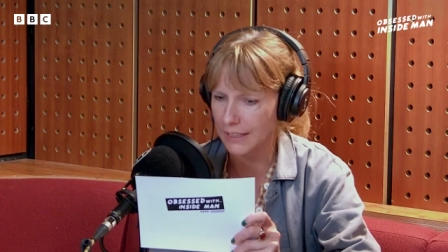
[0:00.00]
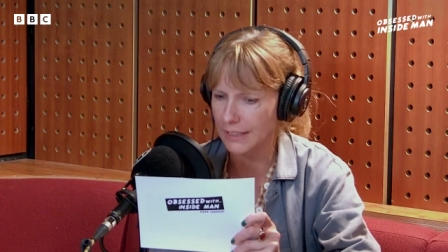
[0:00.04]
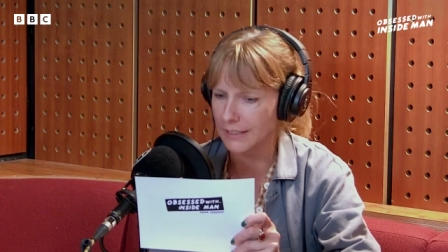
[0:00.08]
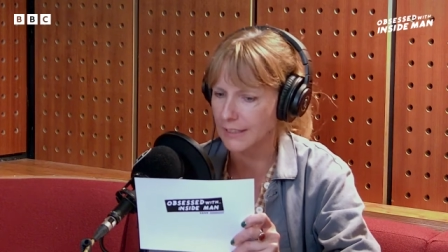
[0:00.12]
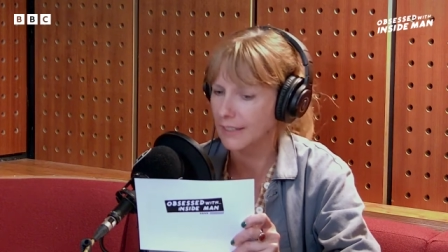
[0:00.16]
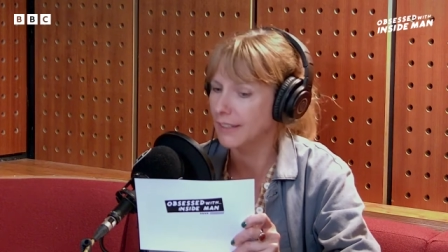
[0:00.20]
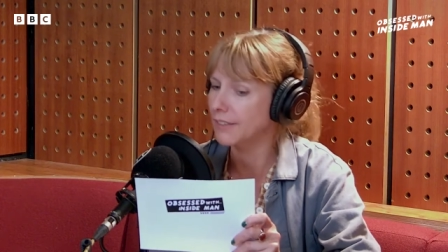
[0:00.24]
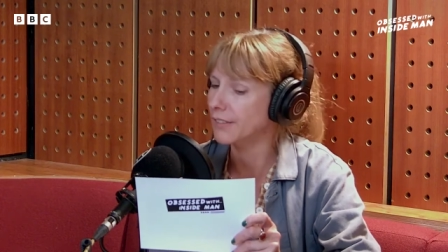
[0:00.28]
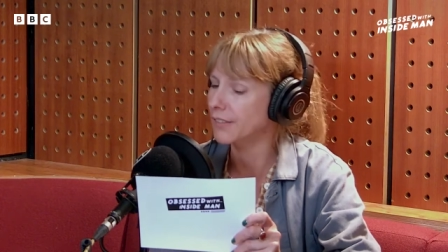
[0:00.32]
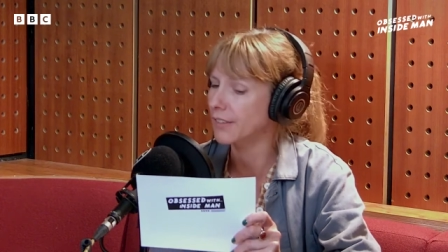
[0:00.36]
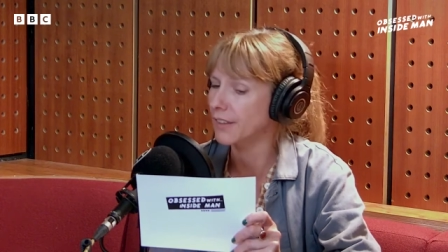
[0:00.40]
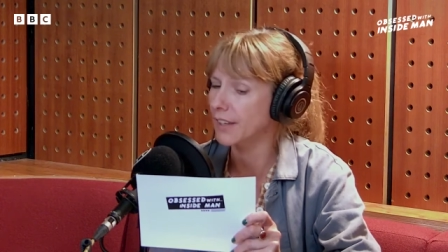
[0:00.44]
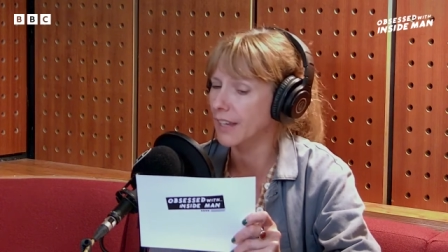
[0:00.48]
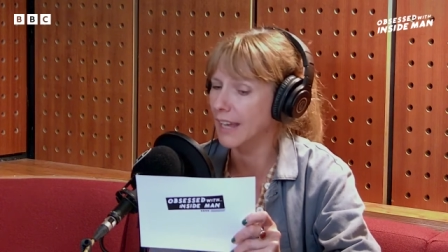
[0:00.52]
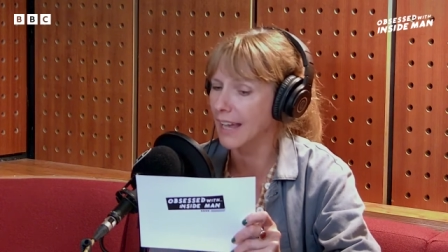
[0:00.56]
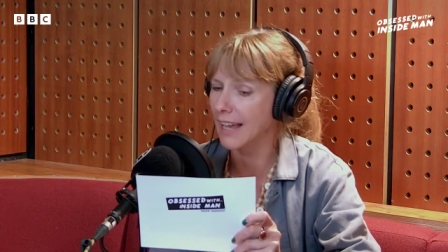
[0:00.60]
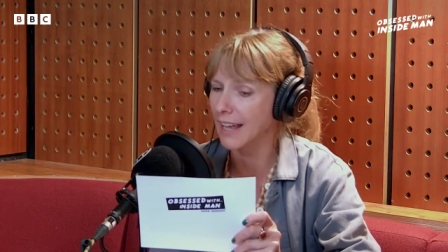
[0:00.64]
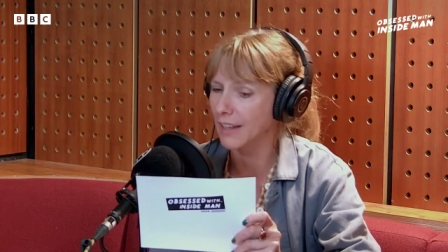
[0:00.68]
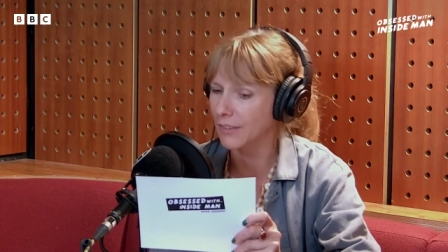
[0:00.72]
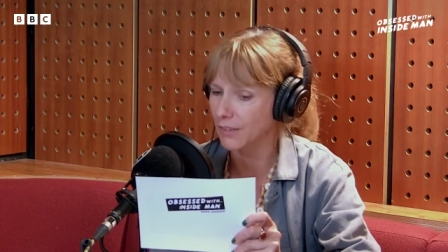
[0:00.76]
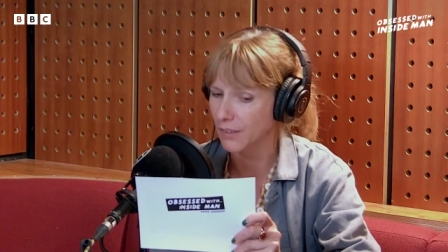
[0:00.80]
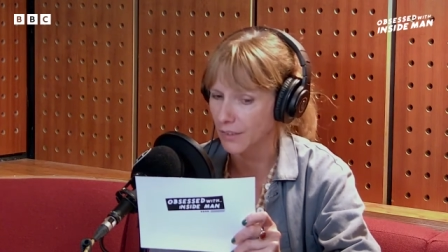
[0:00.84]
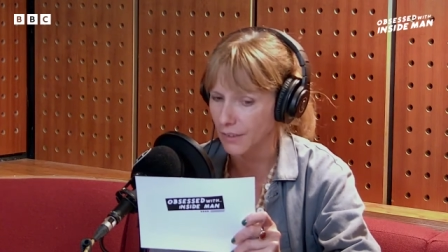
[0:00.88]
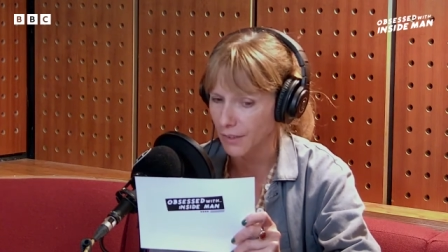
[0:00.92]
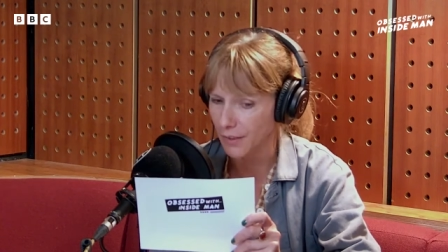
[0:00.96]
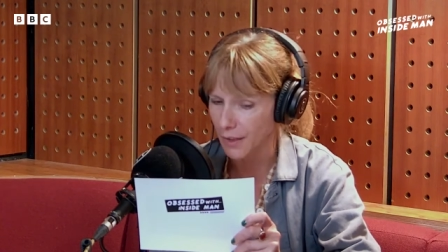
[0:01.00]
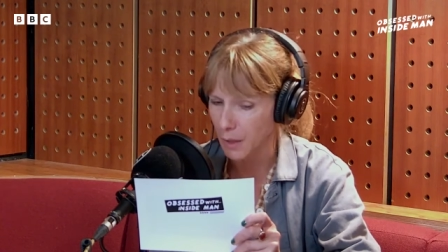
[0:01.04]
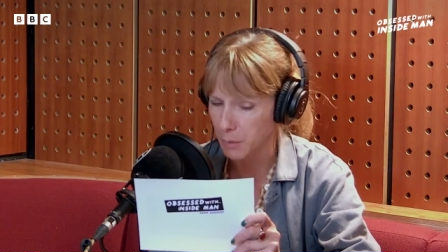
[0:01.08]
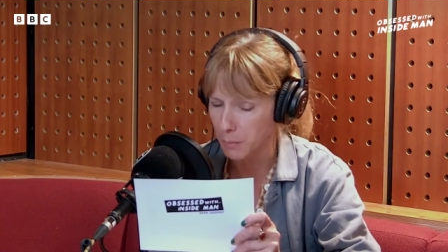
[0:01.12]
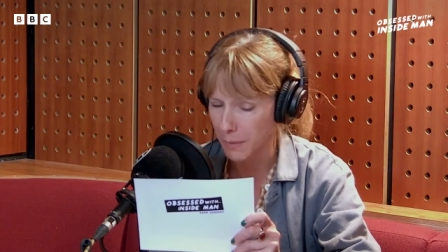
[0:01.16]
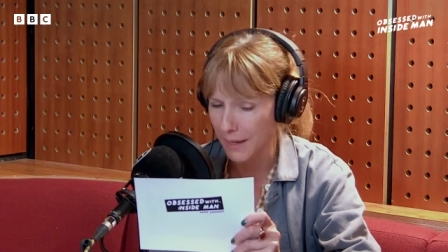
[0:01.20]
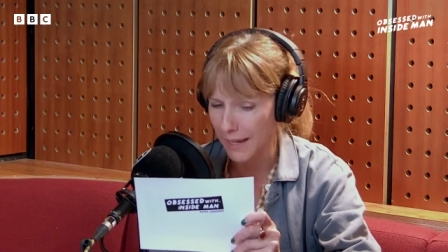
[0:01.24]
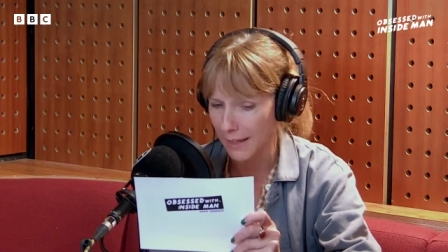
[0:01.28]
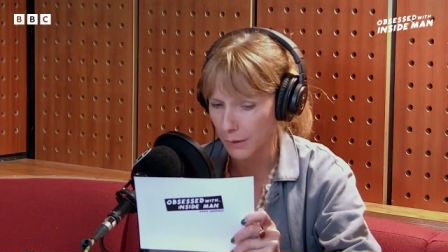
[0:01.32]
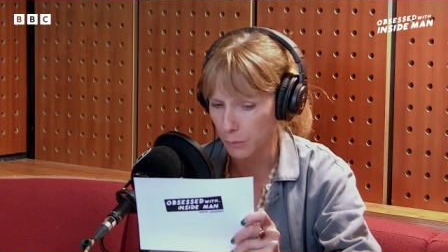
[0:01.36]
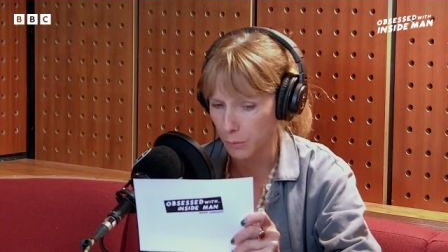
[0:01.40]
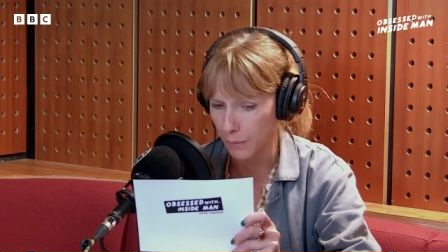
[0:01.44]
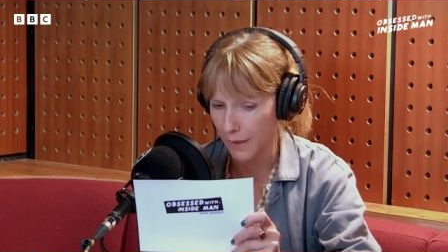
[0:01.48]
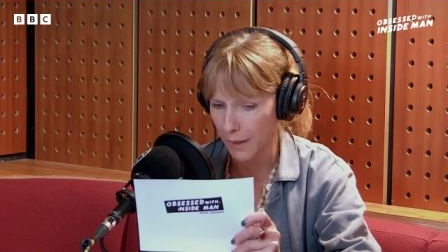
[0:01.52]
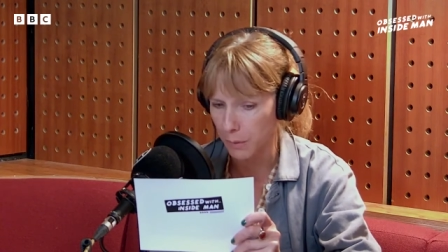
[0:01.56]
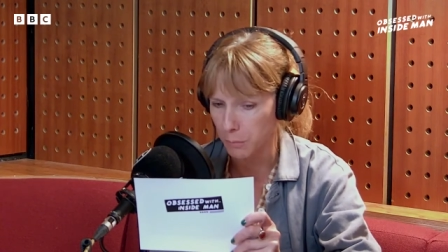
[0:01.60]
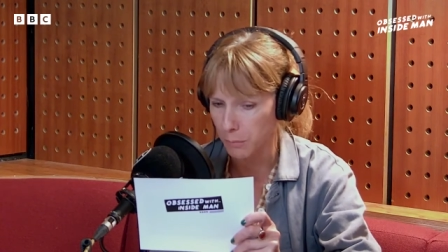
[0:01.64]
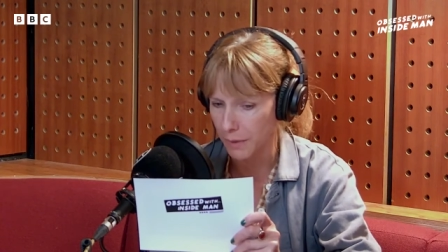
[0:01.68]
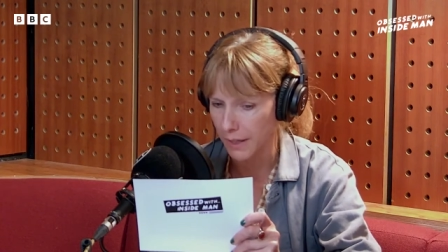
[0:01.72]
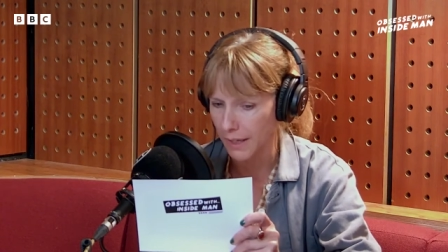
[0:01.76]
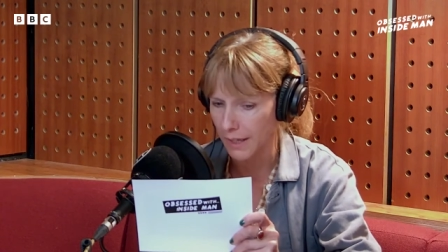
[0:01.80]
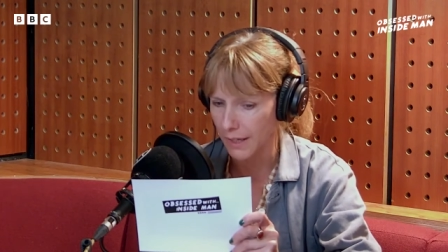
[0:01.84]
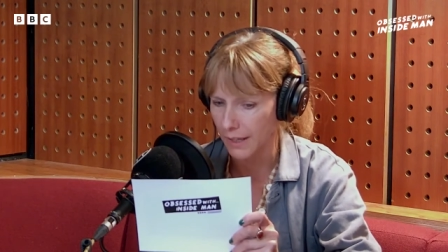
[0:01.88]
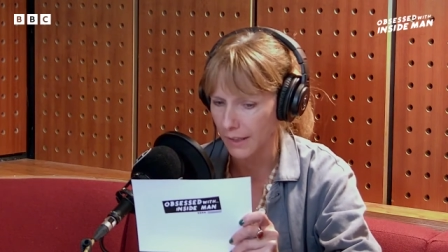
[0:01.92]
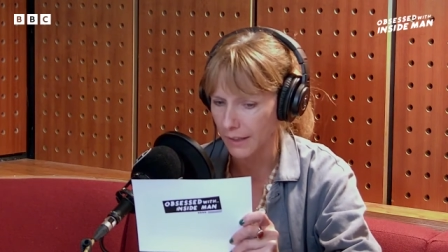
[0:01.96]
tins and cans into their bags without
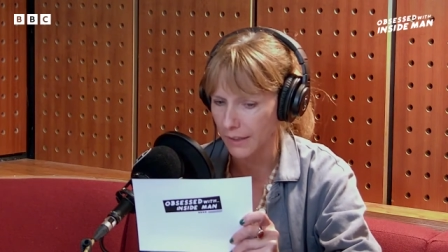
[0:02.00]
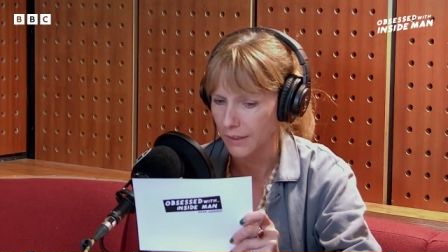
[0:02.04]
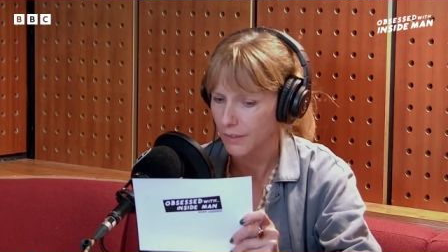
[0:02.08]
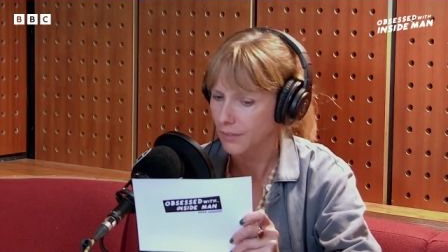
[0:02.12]
paying.